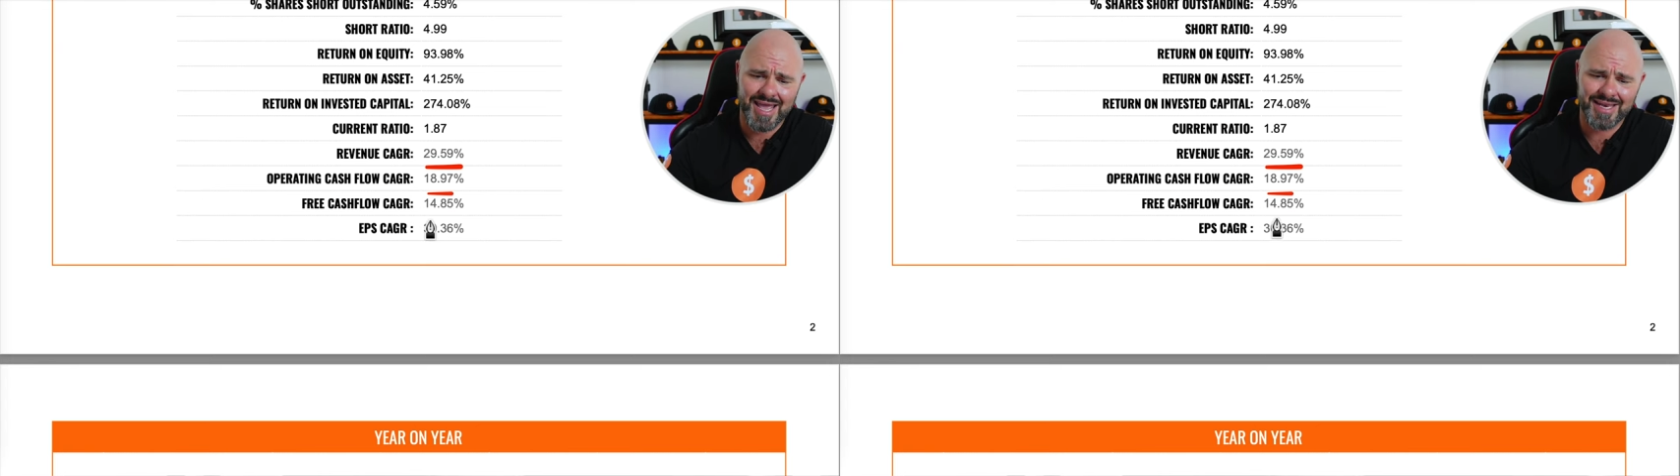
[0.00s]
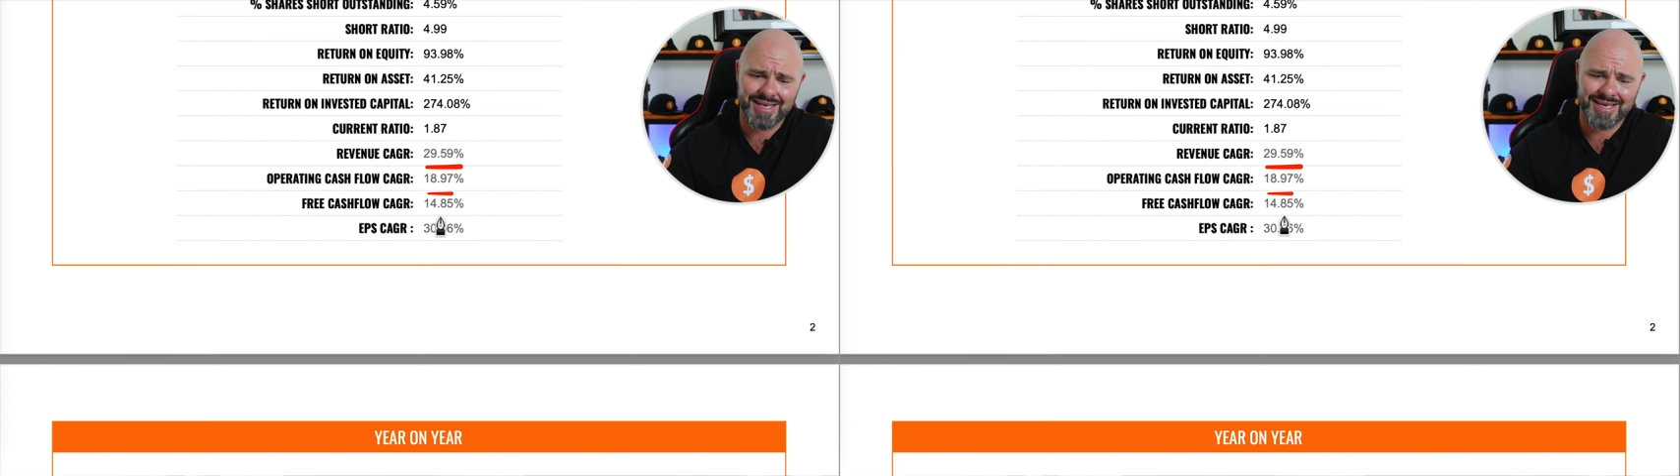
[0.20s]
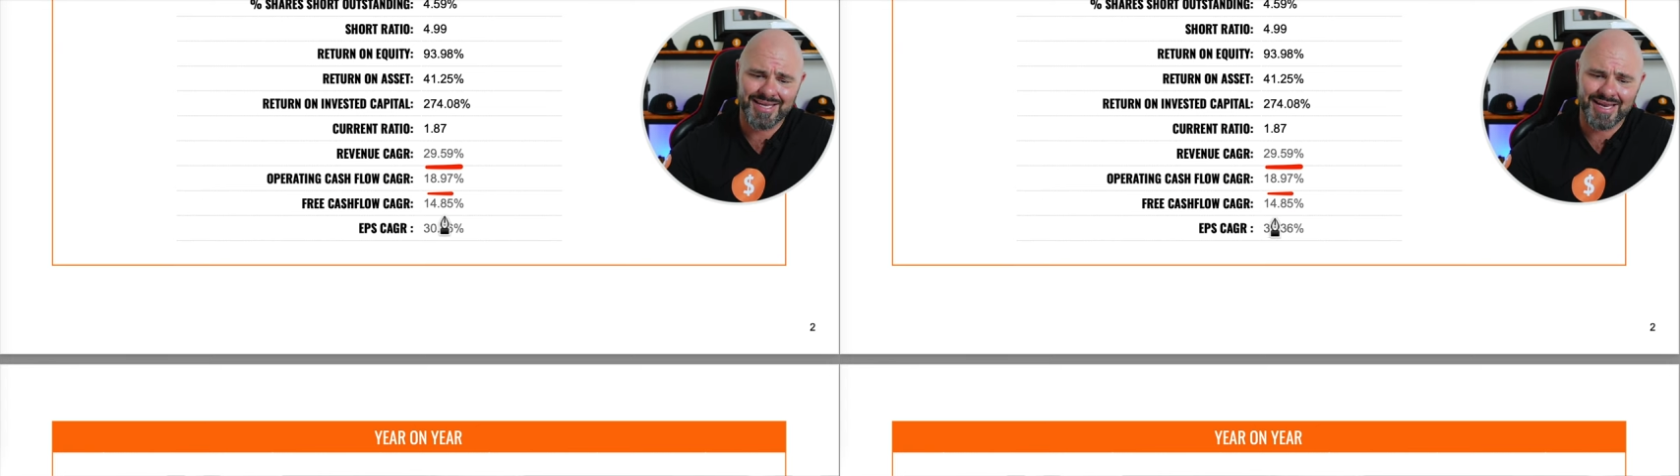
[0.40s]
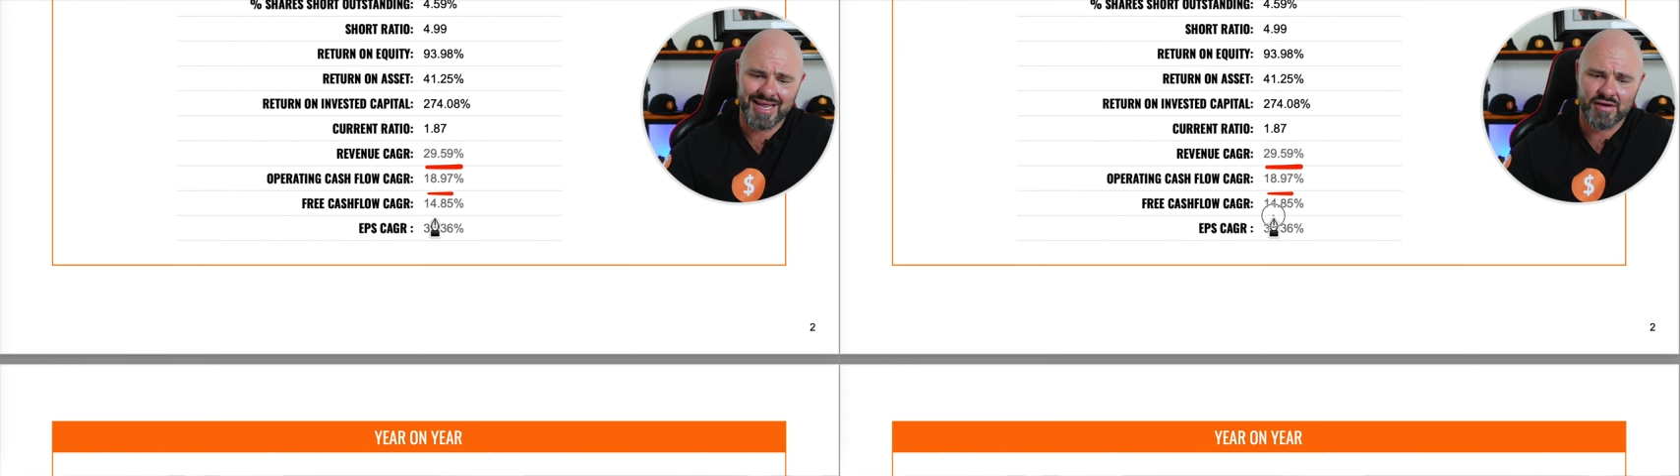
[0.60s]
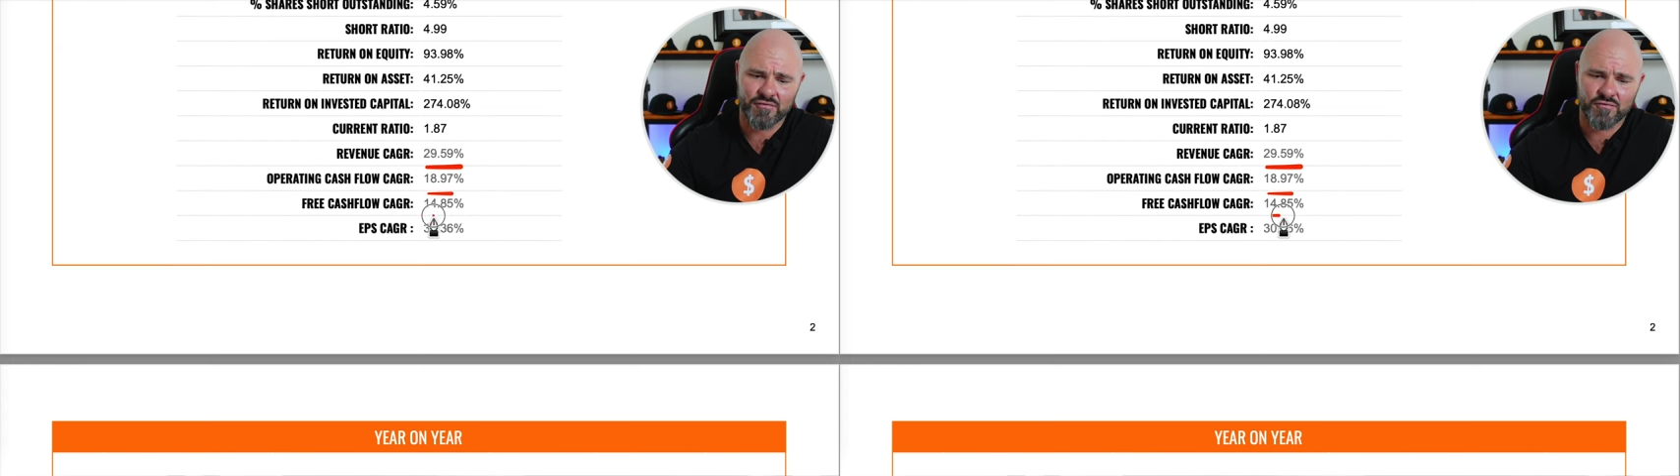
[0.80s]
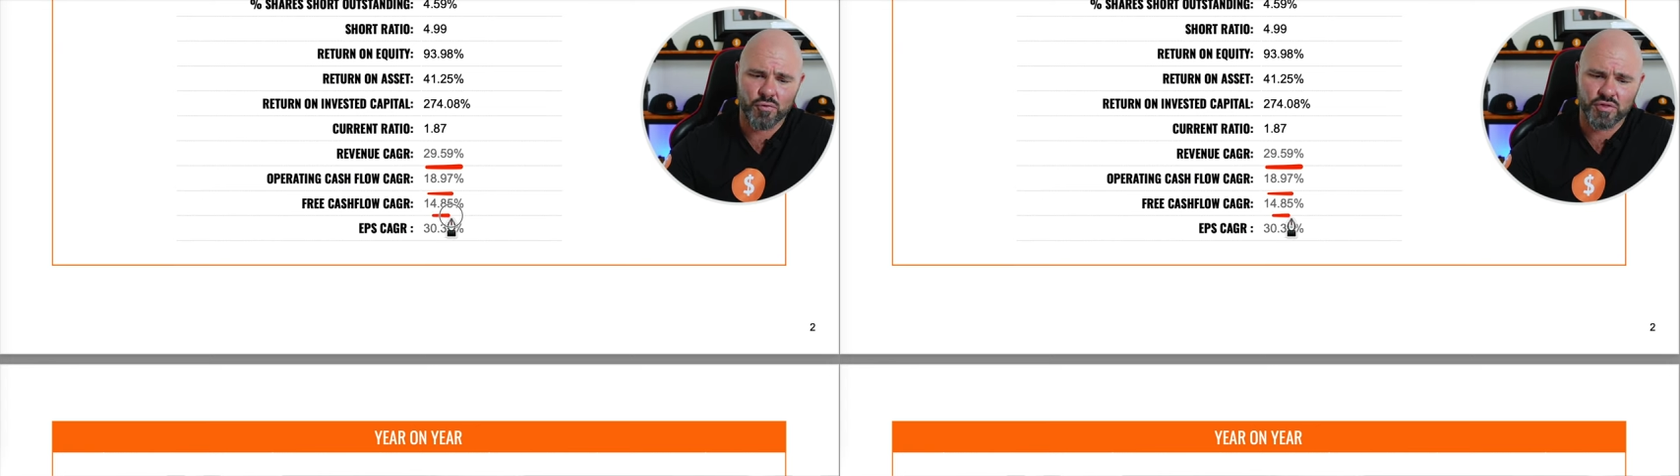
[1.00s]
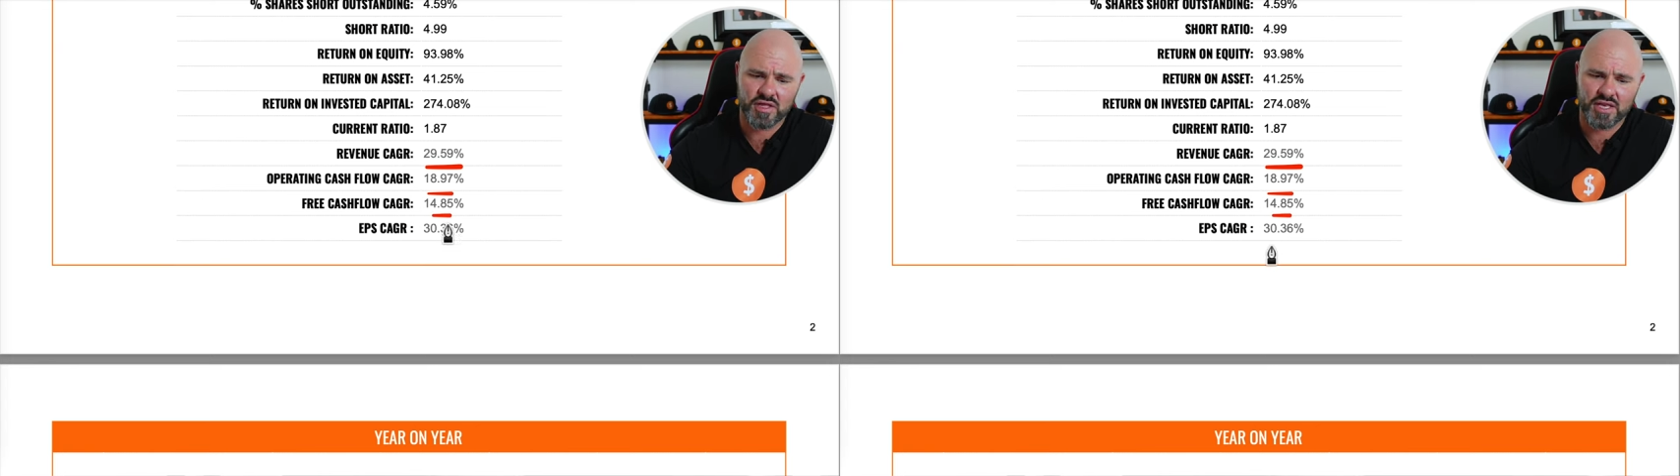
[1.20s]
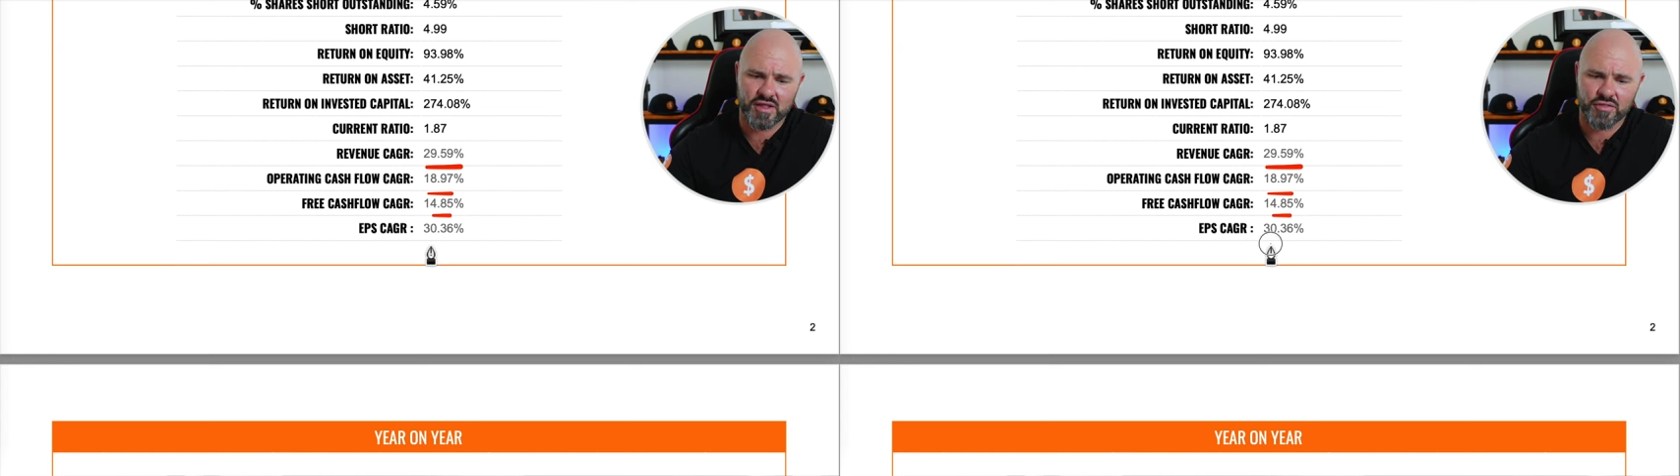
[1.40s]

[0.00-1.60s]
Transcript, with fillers: 18, and 14